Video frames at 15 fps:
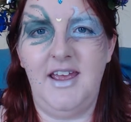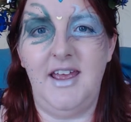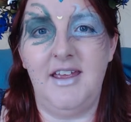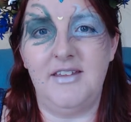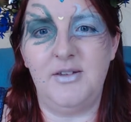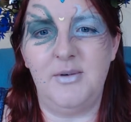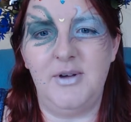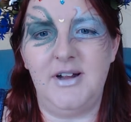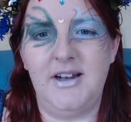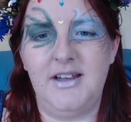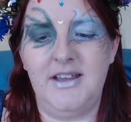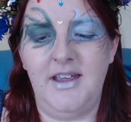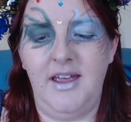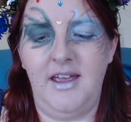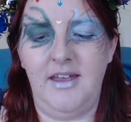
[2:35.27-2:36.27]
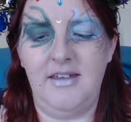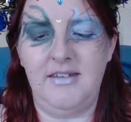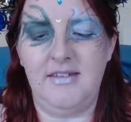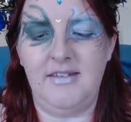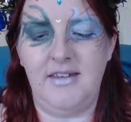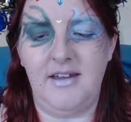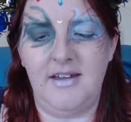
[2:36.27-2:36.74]
as quickly
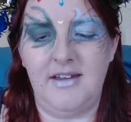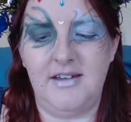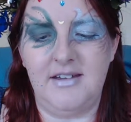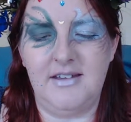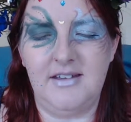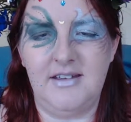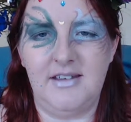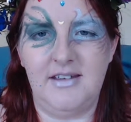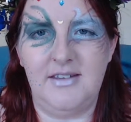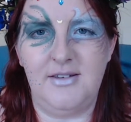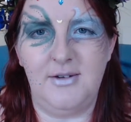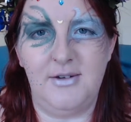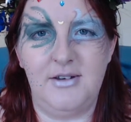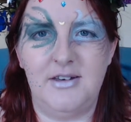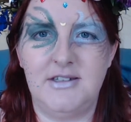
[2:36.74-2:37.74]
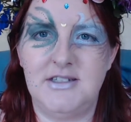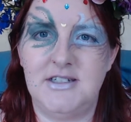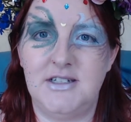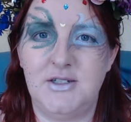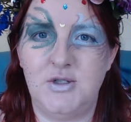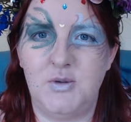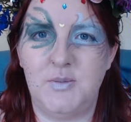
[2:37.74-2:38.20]
as a certain
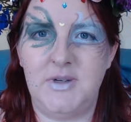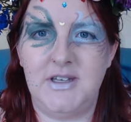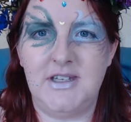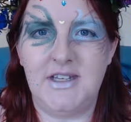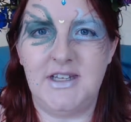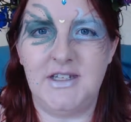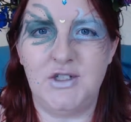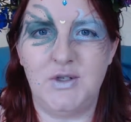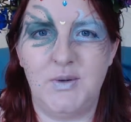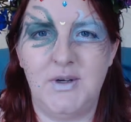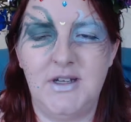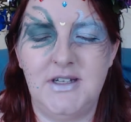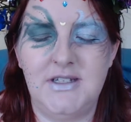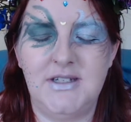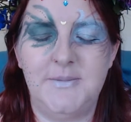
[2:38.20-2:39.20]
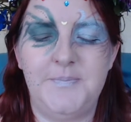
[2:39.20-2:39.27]
gentleman can do it.